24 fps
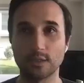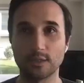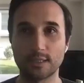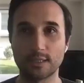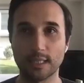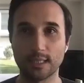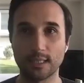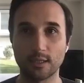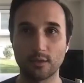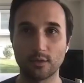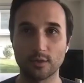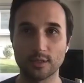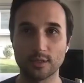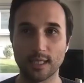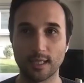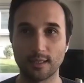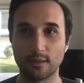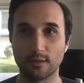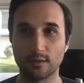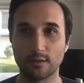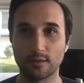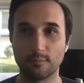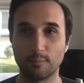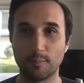on the technical
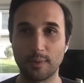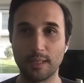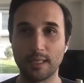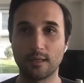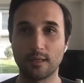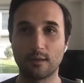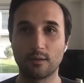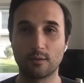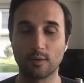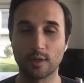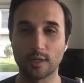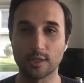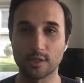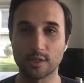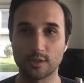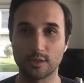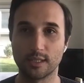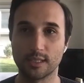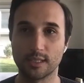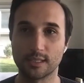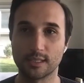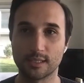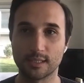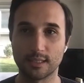side, the big
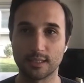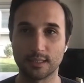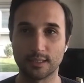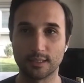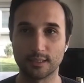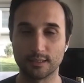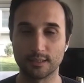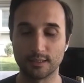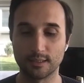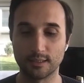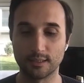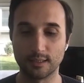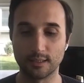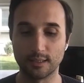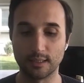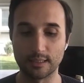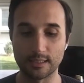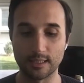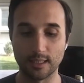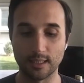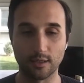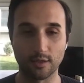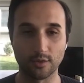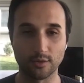question is uh,
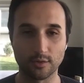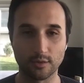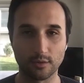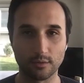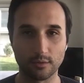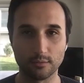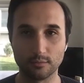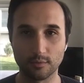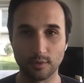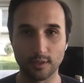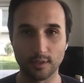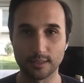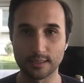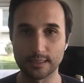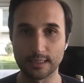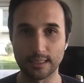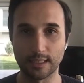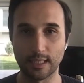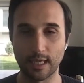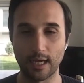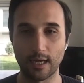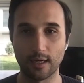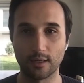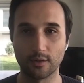is layer two. It's
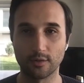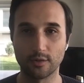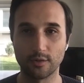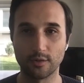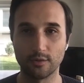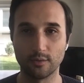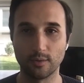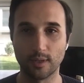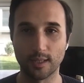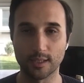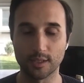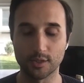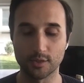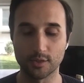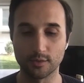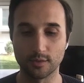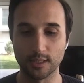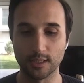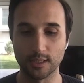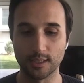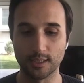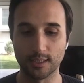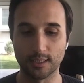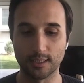like how do you
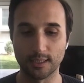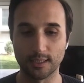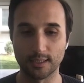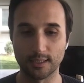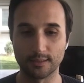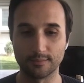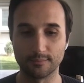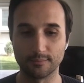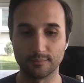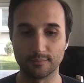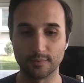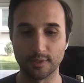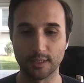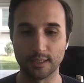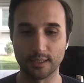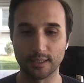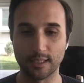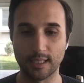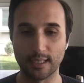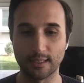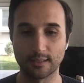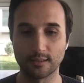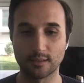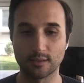actually um, uh,
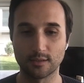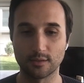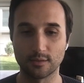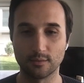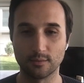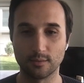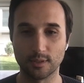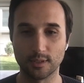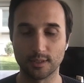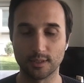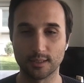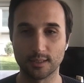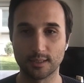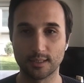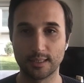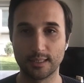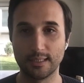get to uh,